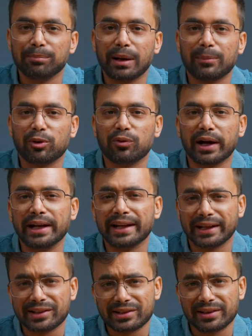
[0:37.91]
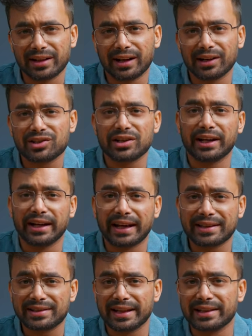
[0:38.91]
by providing its large and
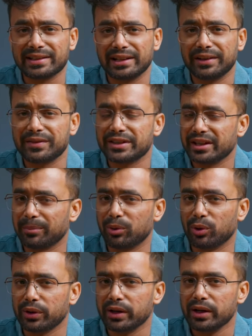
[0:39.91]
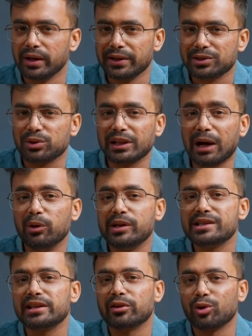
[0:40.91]
extensive support. So now
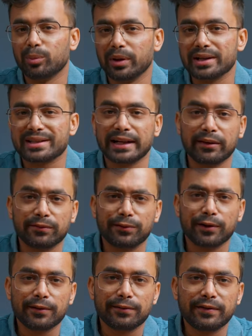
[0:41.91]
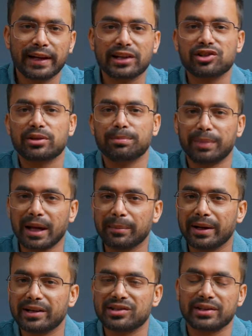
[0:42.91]
it's a robust and full-fledged
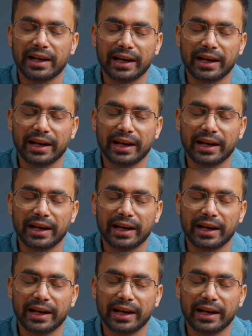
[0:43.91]
payments